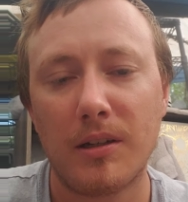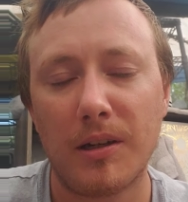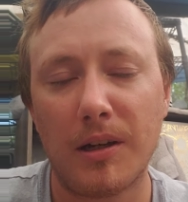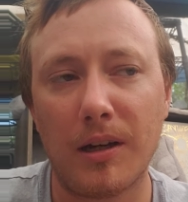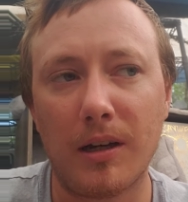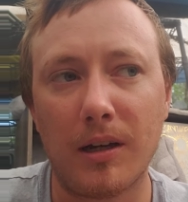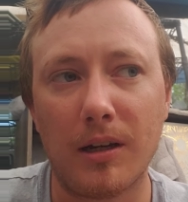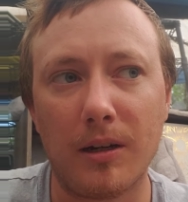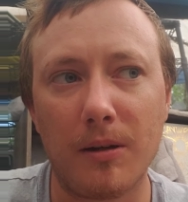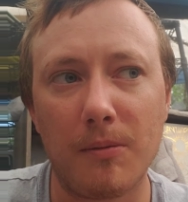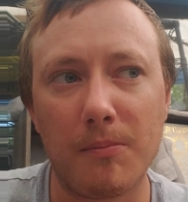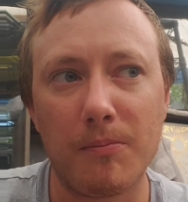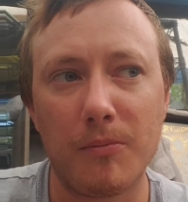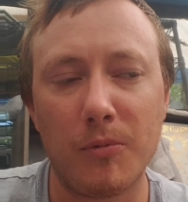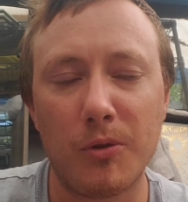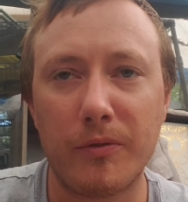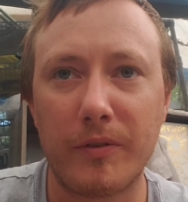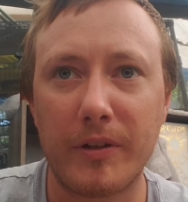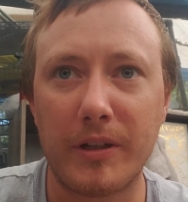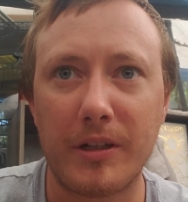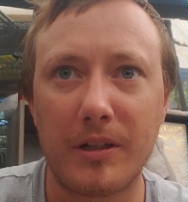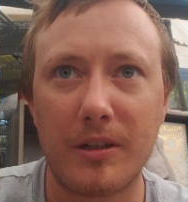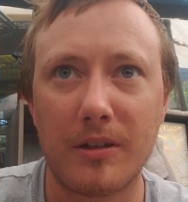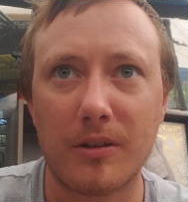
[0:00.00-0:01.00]

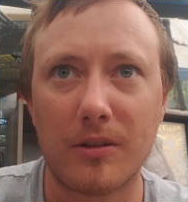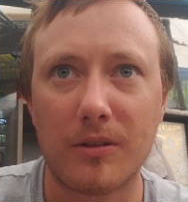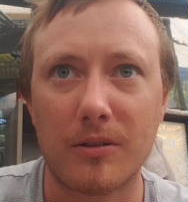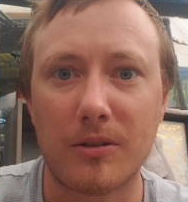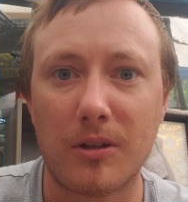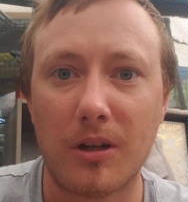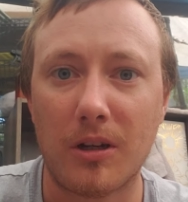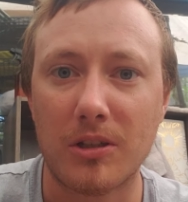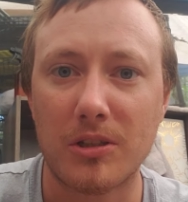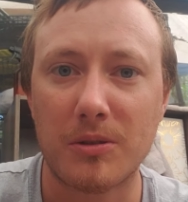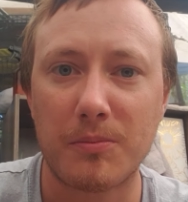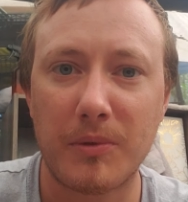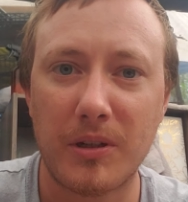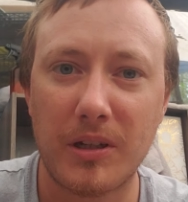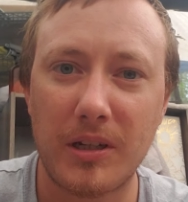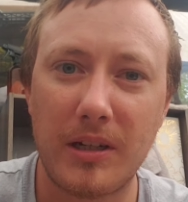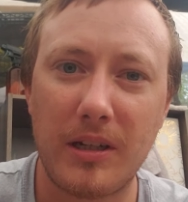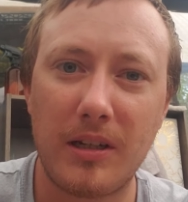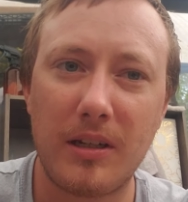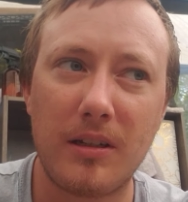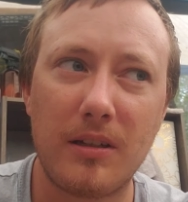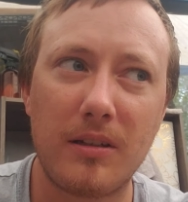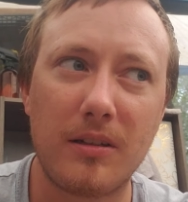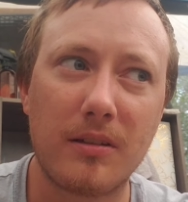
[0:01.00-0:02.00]
moving here costs
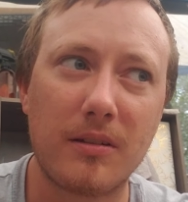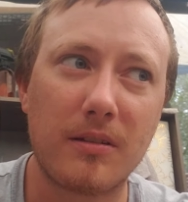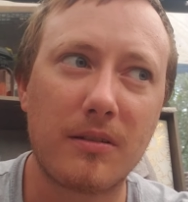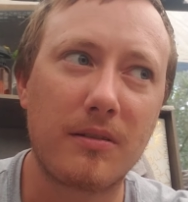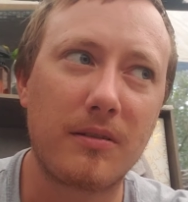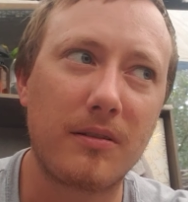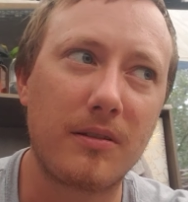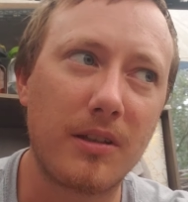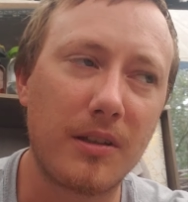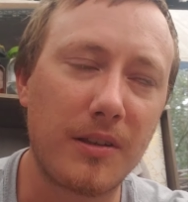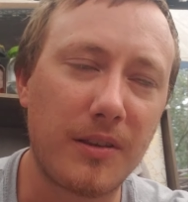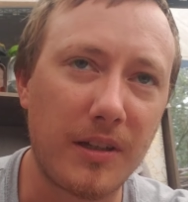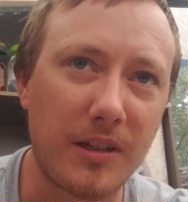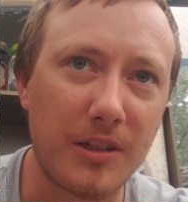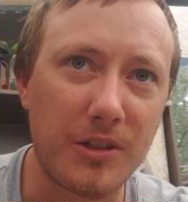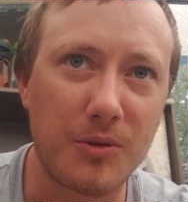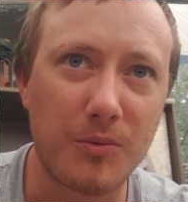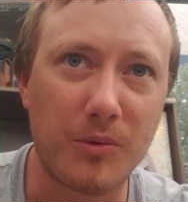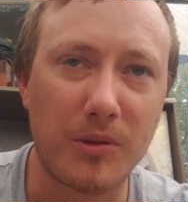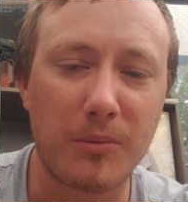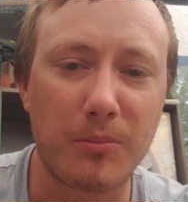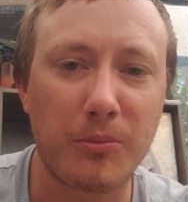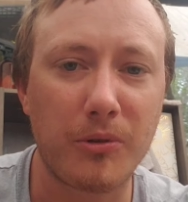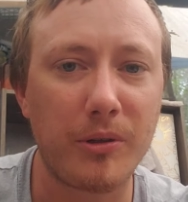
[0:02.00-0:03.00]
money, and the things
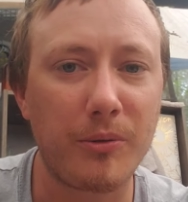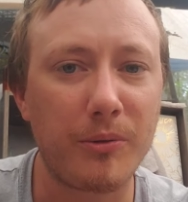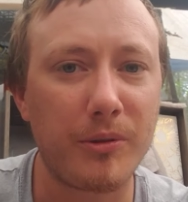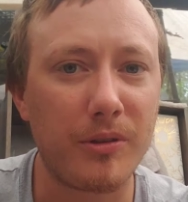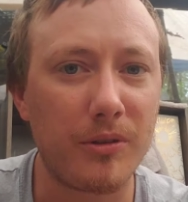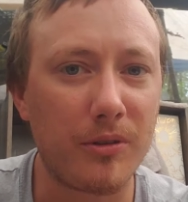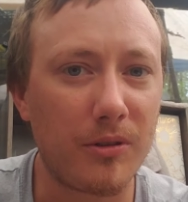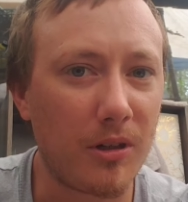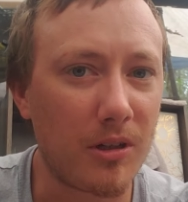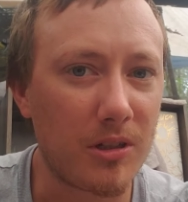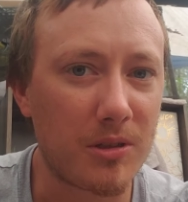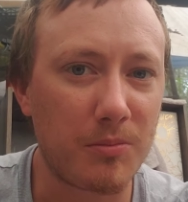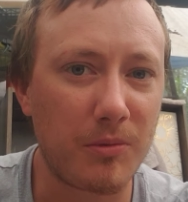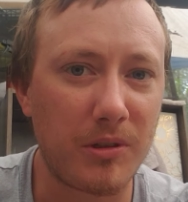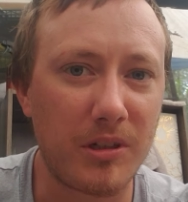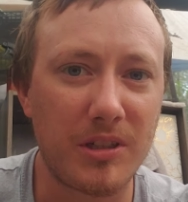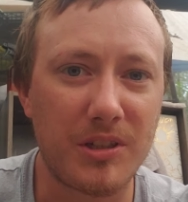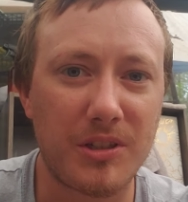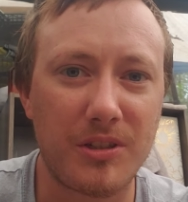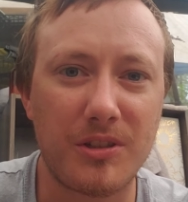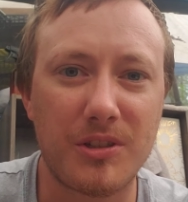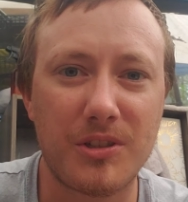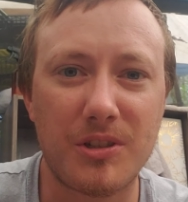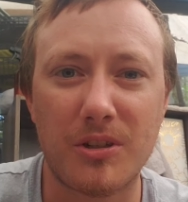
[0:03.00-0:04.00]
you want to bring with you cost money,
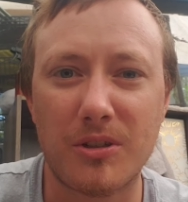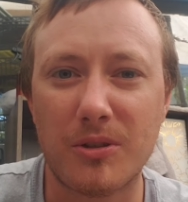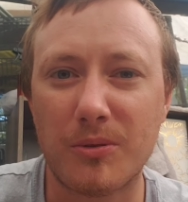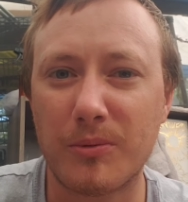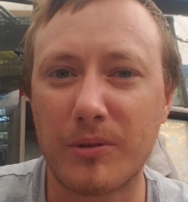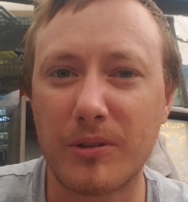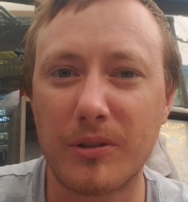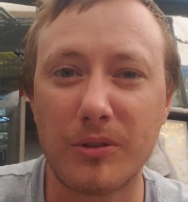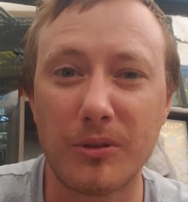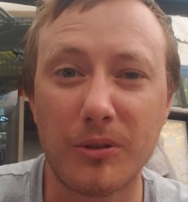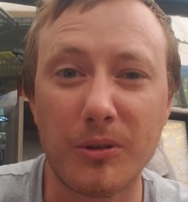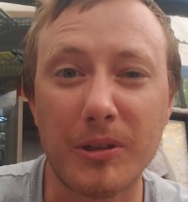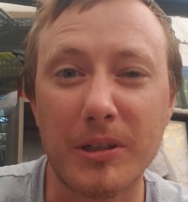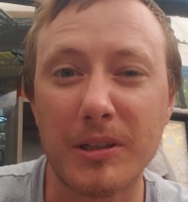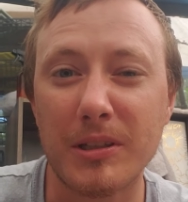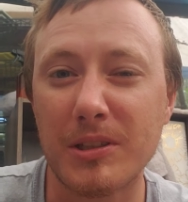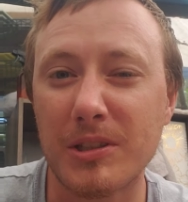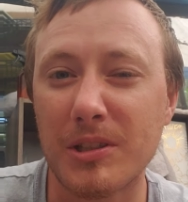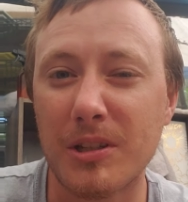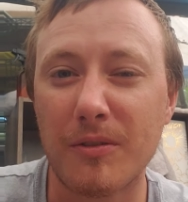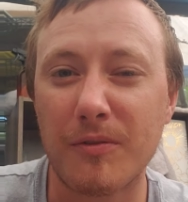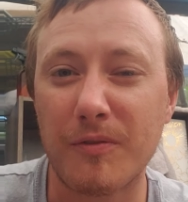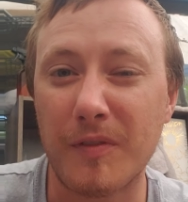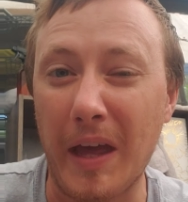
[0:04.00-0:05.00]
so you start to really look at
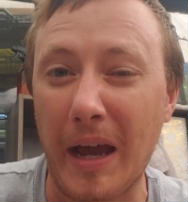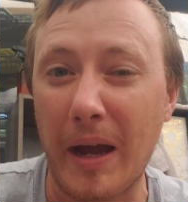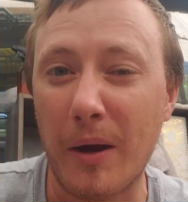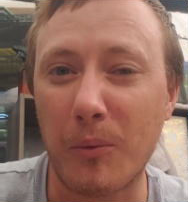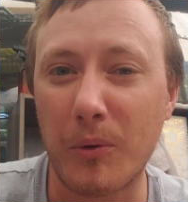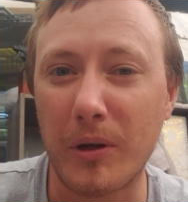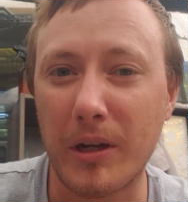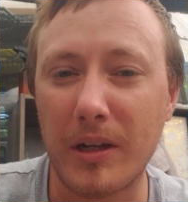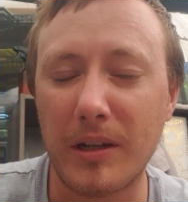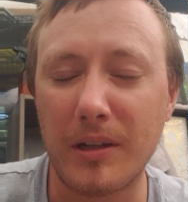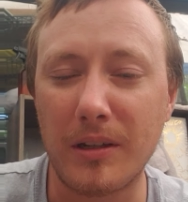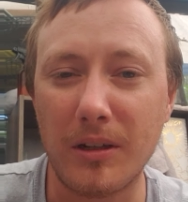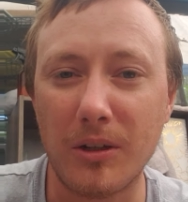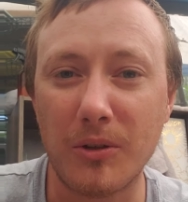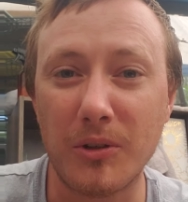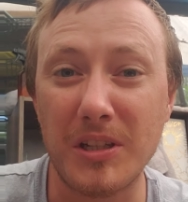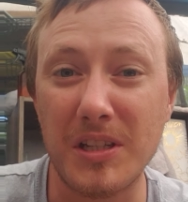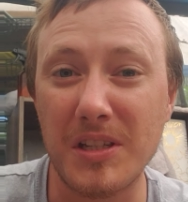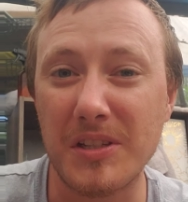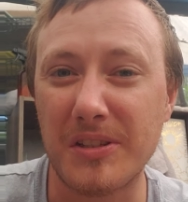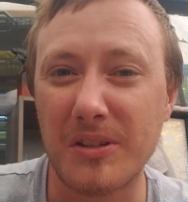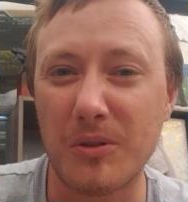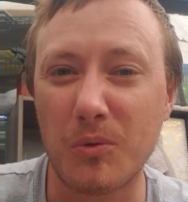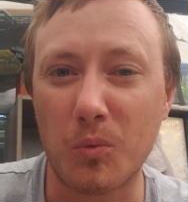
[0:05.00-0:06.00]
stuff that way. You know,
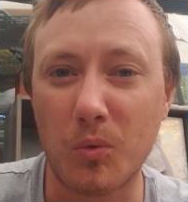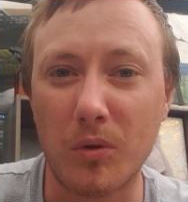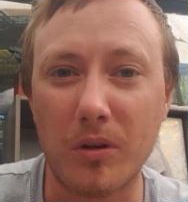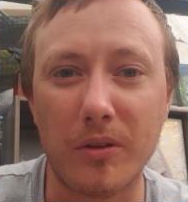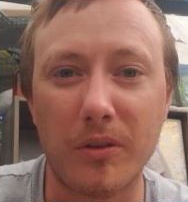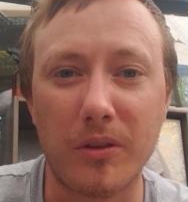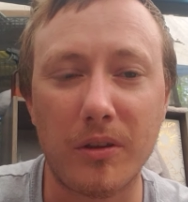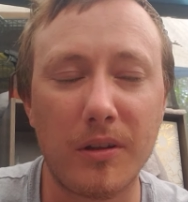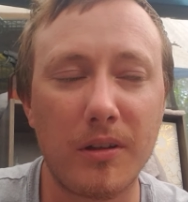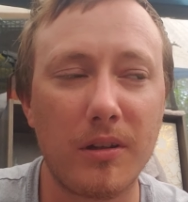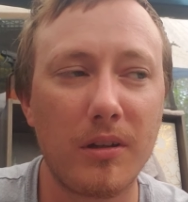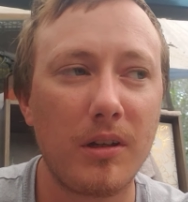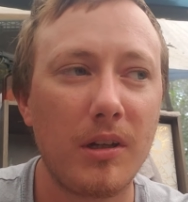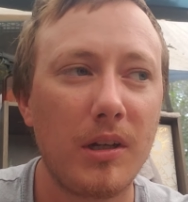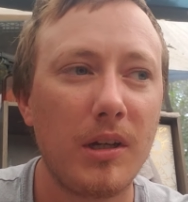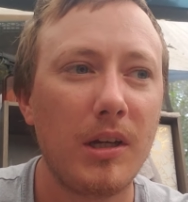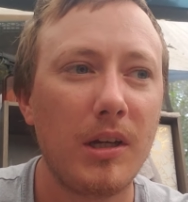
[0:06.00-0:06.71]
is it worth it?